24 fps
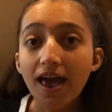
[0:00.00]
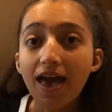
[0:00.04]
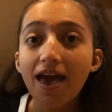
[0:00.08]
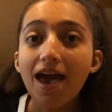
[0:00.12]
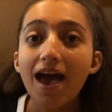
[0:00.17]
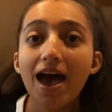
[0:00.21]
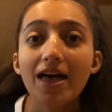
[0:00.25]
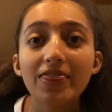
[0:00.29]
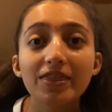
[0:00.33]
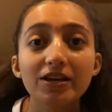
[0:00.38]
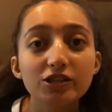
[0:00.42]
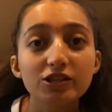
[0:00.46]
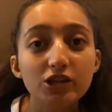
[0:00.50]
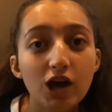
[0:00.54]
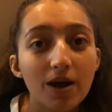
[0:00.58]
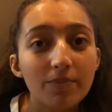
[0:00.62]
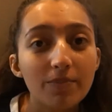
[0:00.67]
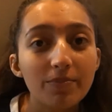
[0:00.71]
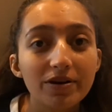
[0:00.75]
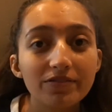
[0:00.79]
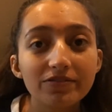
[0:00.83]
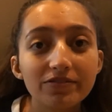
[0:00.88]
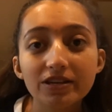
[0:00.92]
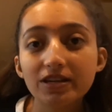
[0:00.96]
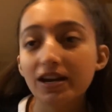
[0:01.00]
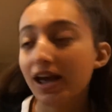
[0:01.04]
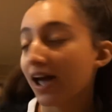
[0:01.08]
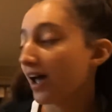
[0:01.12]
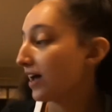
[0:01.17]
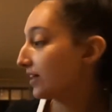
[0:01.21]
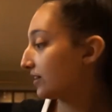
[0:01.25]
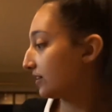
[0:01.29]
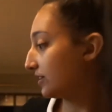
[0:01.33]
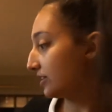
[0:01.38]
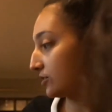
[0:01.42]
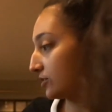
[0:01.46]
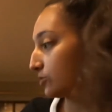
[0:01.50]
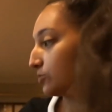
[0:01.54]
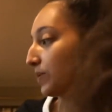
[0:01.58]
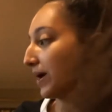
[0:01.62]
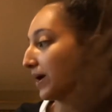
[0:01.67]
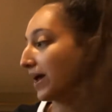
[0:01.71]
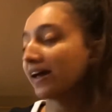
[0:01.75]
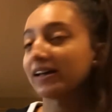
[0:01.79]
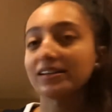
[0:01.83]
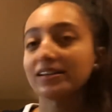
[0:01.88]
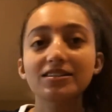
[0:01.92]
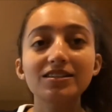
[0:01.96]
and the top oven had these
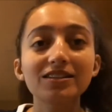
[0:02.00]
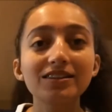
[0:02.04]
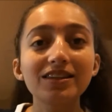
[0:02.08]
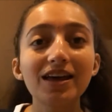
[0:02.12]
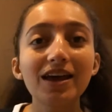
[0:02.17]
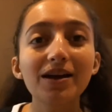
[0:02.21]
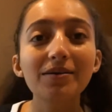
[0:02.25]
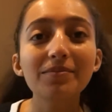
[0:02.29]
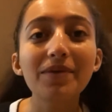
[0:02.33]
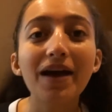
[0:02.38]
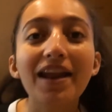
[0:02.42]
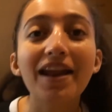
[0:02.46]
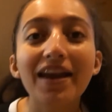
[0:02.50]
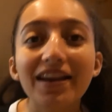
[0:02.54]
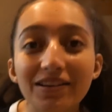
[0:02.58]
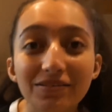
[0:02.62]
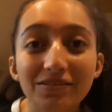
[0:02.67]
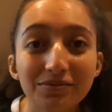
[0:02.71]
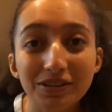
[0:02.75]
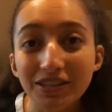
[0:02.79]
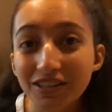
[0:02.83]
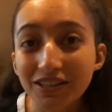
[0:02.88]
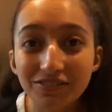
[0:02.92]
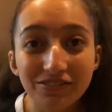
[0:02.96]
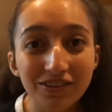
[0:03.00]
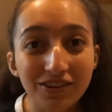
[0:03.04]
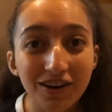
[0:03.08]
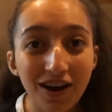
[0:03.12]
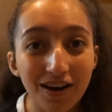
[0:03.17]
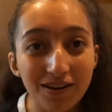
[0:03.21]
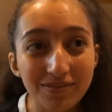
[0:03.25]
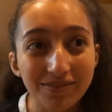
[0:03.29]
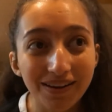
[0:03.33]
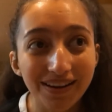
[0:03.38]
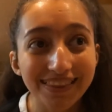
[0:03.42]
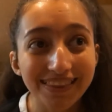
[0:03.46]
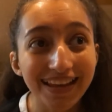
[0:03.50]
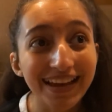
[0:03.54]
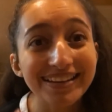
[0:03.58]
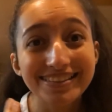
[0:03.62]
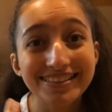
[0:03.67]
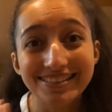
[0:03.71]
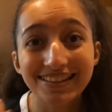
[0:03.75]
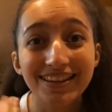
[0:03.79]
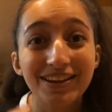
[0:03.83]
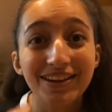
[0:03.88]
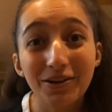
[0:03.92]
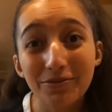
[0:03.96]
pans in them, and I completely forgot about that
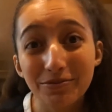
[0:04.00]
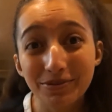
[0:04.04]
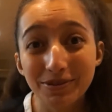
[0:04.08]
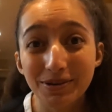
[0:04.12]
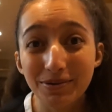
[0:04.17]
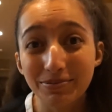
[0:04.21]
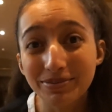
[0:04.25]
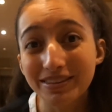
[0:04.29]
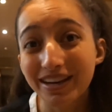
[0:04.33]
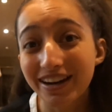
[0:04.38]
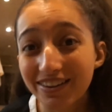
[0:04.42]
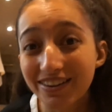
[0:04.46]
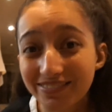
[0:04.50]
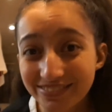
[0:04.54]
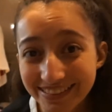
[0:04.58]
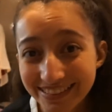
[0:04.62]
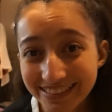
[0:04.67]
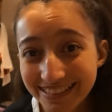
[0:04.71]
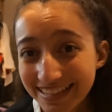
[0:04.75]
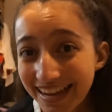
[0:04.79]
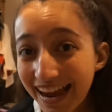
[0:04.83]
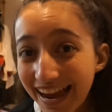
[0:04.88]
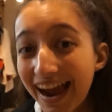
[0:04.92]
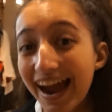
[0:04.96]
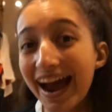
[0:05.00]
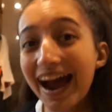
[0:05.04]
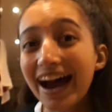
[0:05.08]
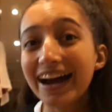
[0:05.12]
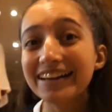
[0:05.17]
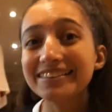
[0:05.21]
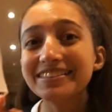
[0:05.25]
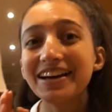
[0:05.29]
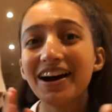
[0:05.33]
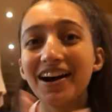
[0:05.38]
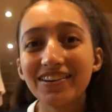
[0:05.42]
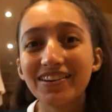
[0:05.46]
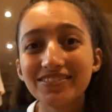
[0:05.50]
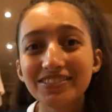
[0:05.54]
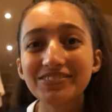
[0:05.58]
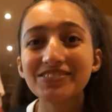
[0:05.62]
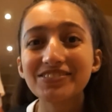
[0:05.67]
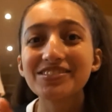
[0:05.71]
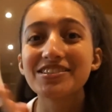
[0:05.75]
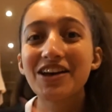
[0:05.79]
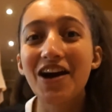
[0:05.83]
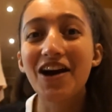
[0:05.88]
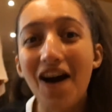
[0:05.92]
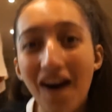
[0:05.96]
until I opened up the oven and the oven
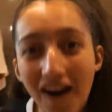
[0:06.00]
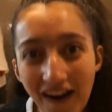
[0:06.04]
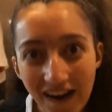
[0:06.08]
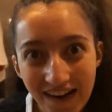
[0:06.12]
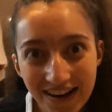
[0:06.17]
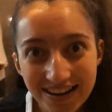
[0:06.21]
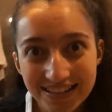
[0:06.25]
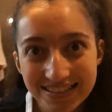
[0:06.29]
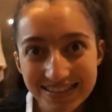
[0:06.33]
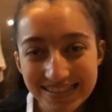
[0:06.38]
was hot.